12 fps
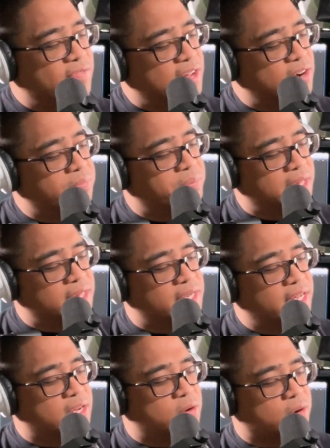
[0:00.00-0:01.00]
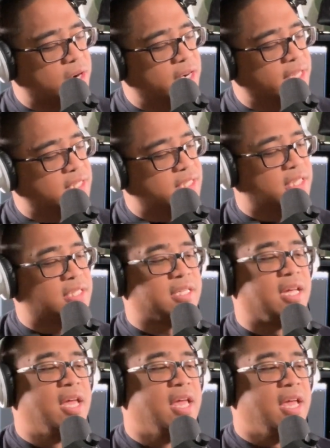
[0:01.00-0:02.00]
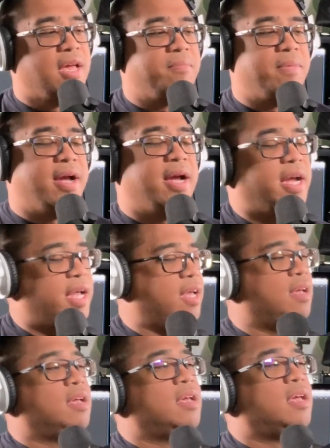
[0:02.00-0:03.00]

I don't play the D chord, it's just my